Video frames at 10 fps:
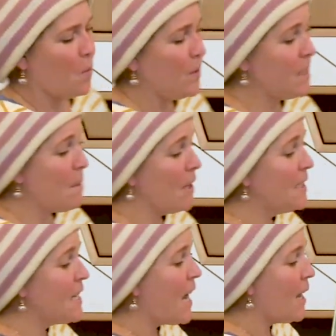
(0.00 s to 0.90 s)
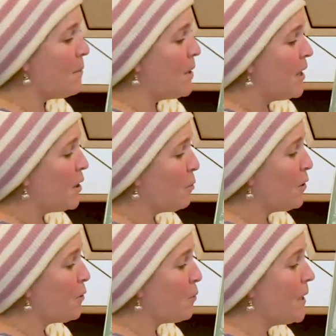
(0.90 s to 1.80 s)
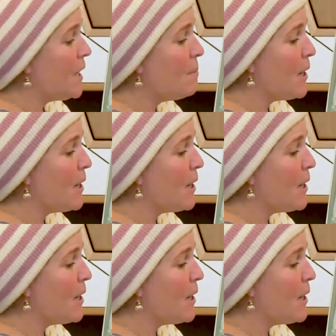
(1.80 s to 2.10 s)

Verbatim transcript: Once upon a time, there were three